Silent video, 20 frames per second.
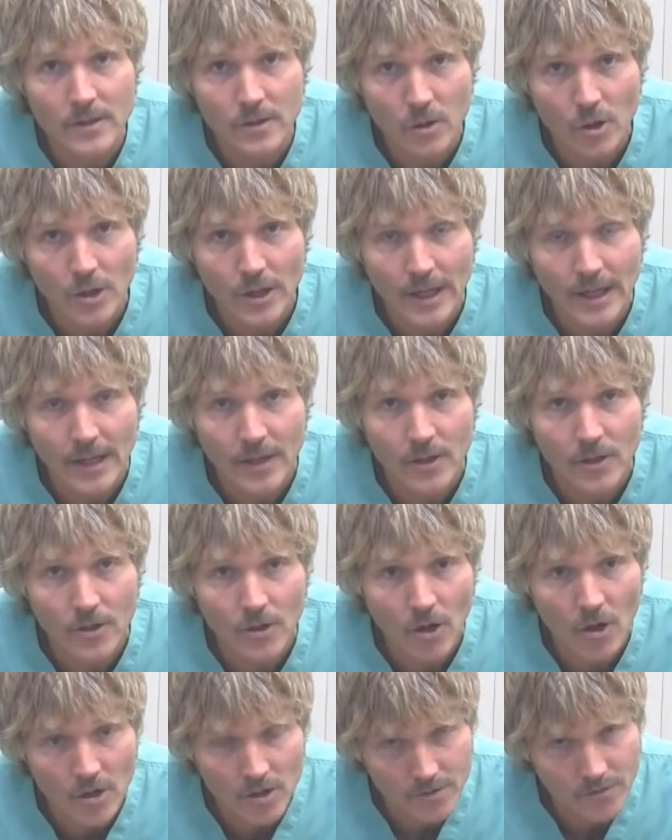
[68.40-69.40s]
is, looking at your
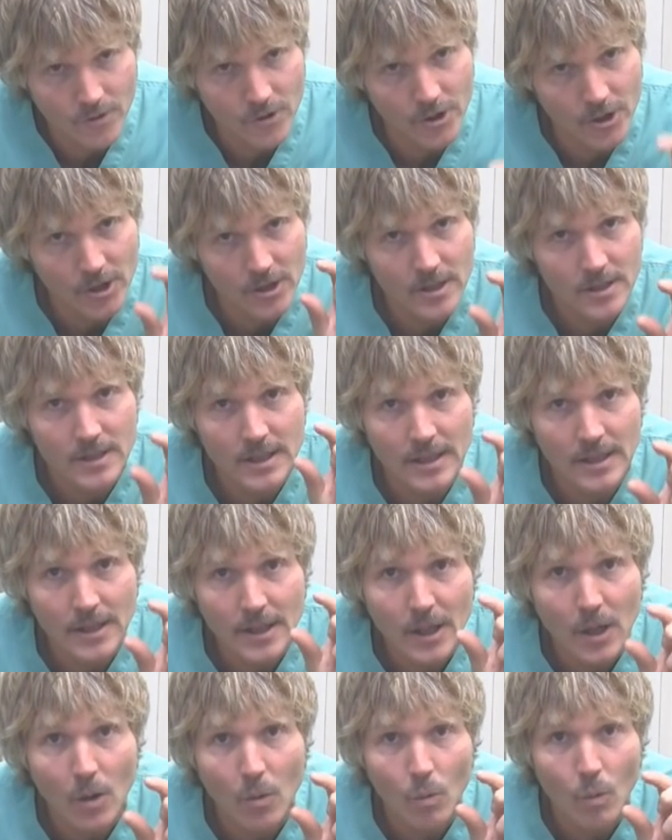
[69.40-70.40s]
dog's fur, you're going to see
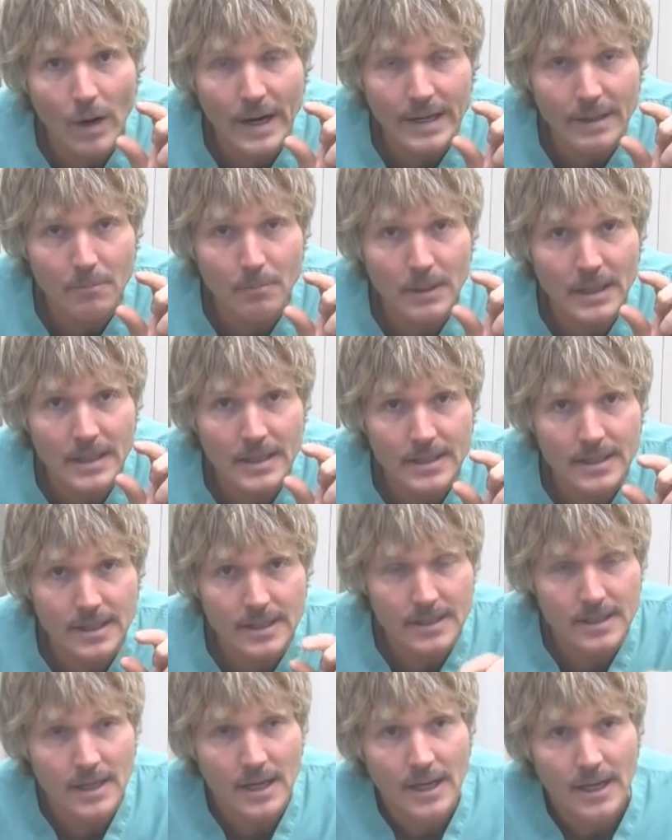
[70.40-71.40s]
little white
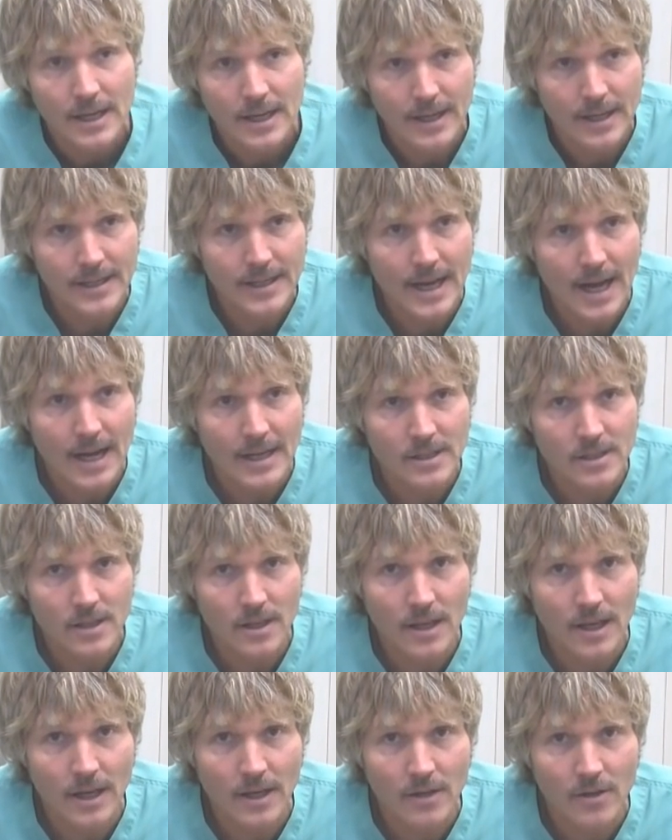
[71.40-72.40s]
pieces attached to
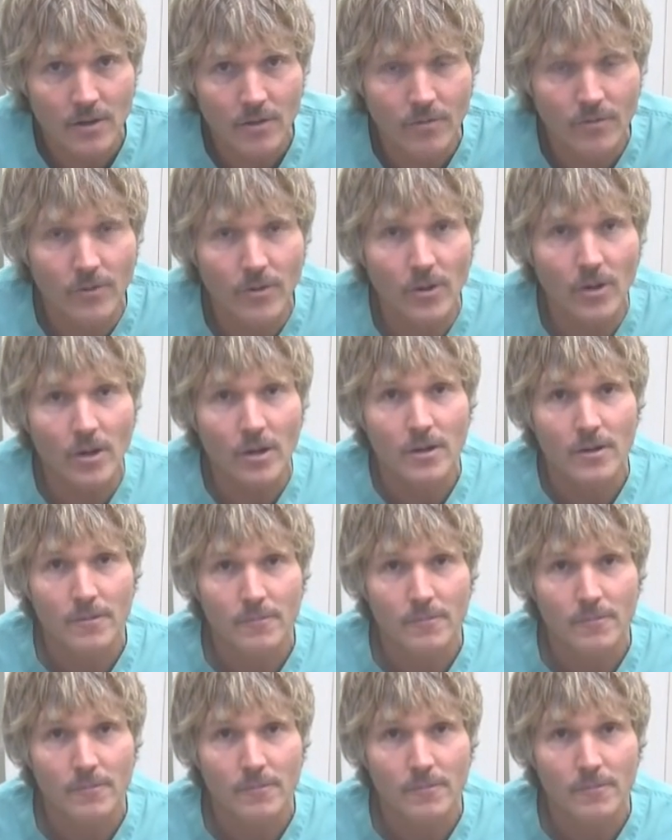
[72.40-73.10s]
the end of the fur.